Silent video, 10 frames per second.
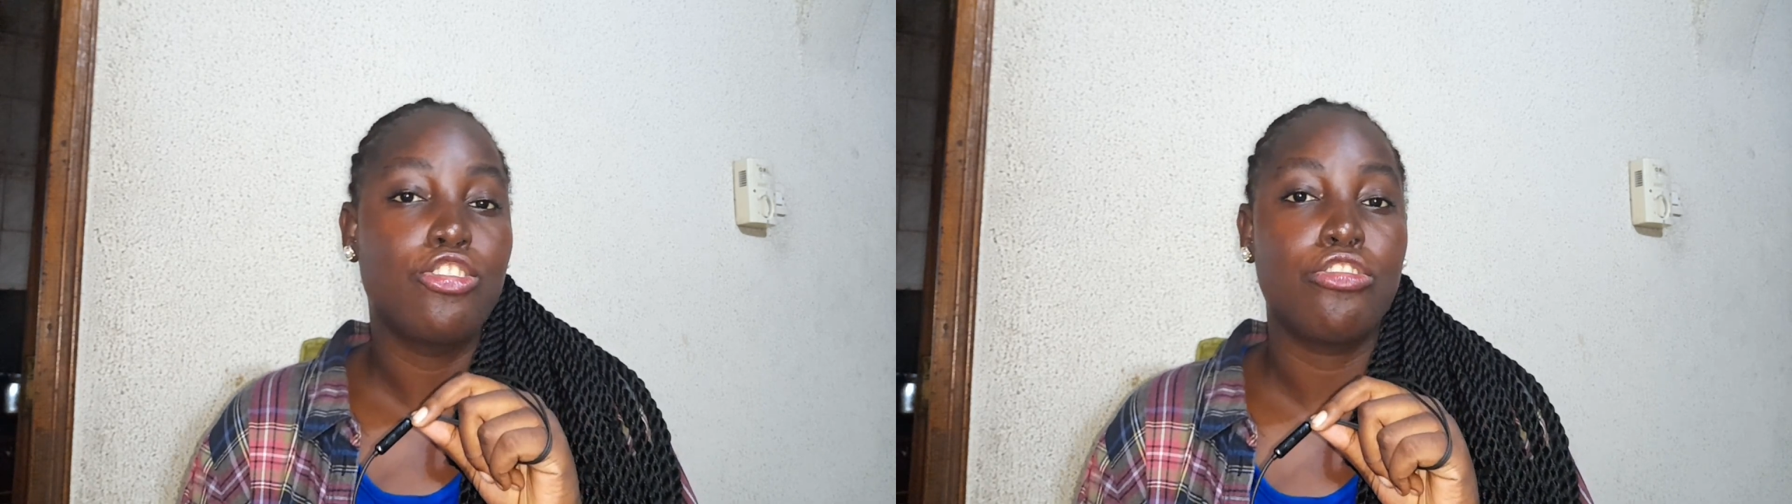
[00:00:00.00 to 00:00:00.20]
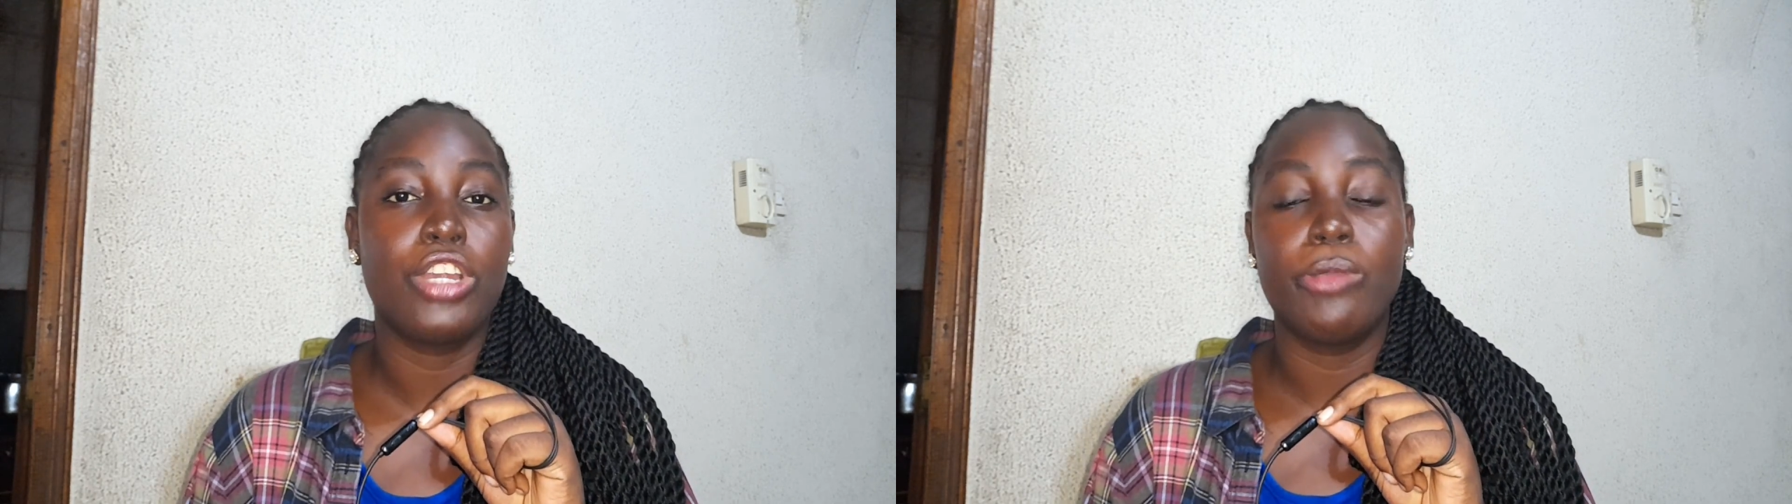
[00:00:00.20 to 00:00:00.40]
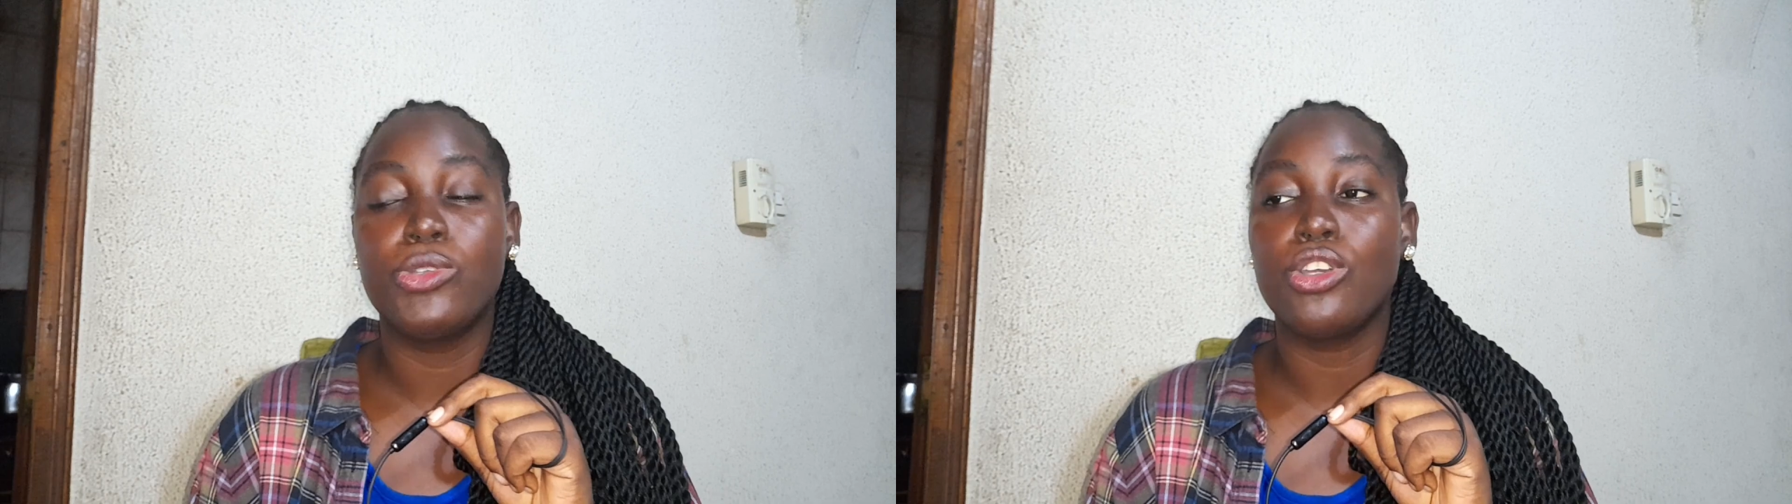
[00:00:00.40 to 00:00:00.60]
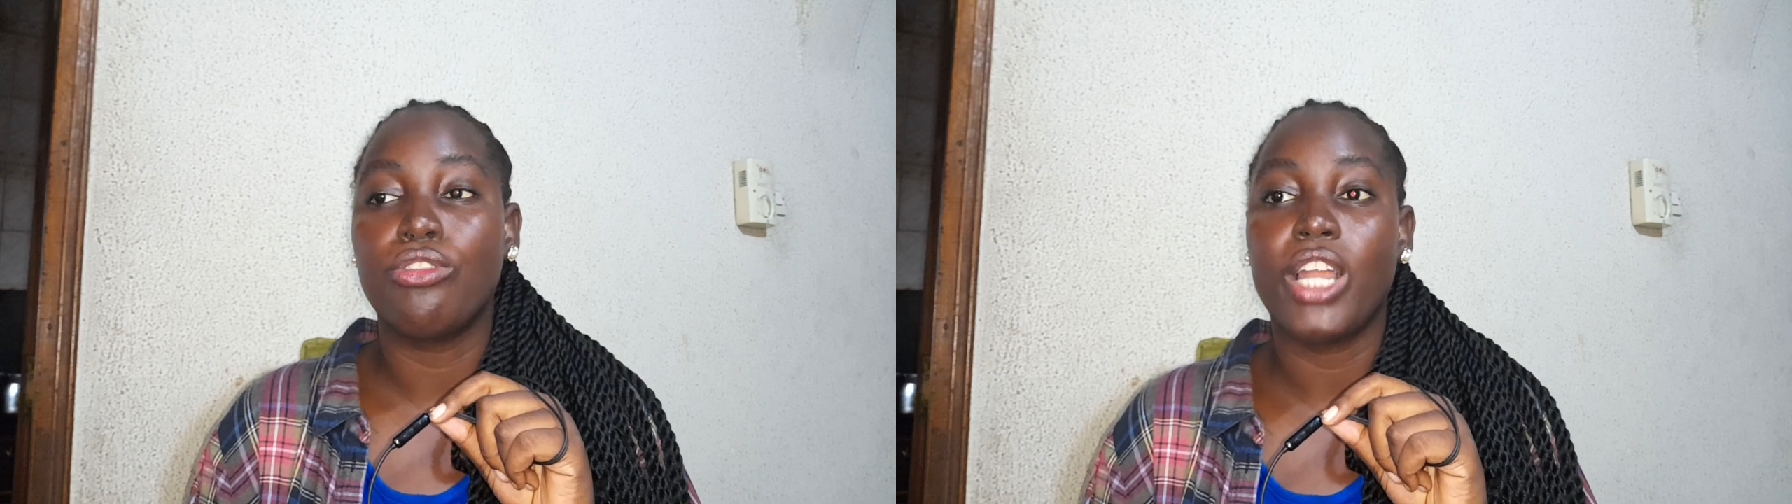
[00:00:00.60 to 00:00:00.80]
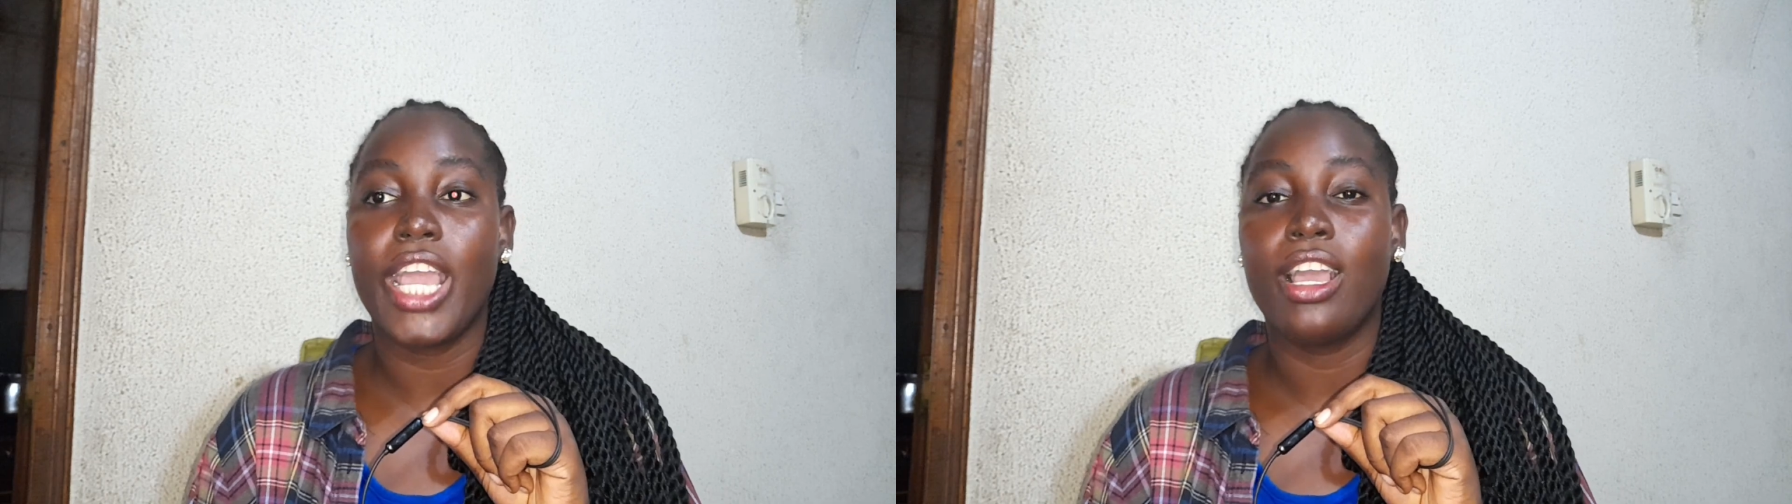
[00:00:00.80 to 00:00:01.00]
dreams of
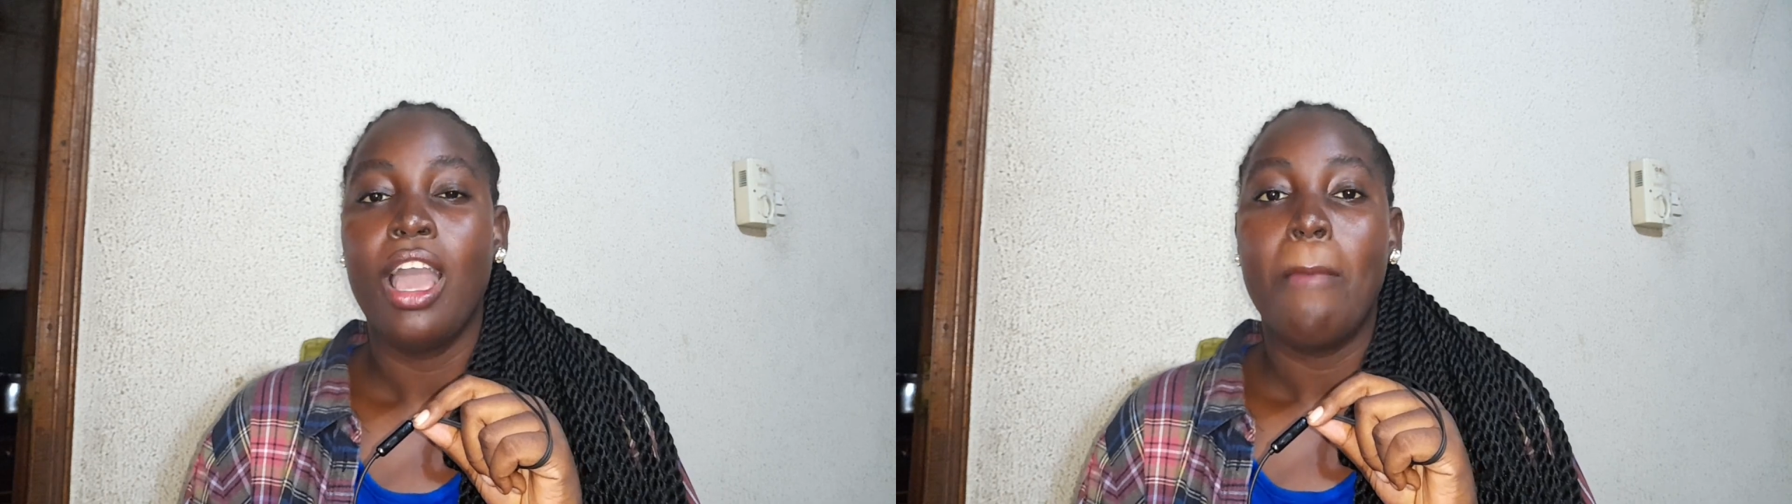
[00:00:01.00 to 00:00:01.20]
like